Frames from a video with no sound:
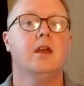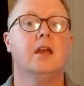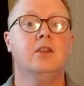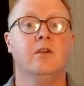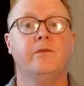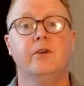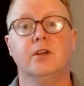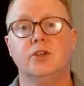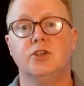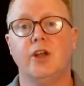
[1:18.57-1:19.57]
In the
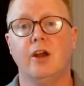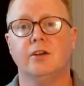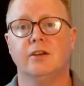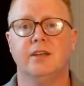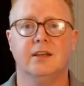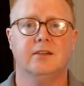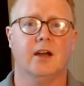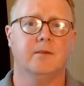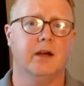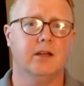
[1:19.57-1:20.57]
footage shared to
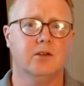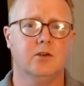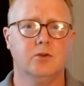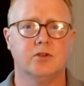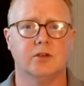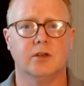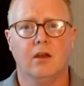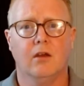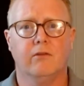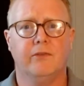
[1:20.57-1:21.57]
TikTok by user
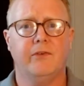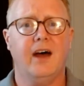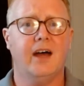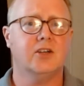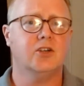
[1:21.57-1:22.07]
Vifash,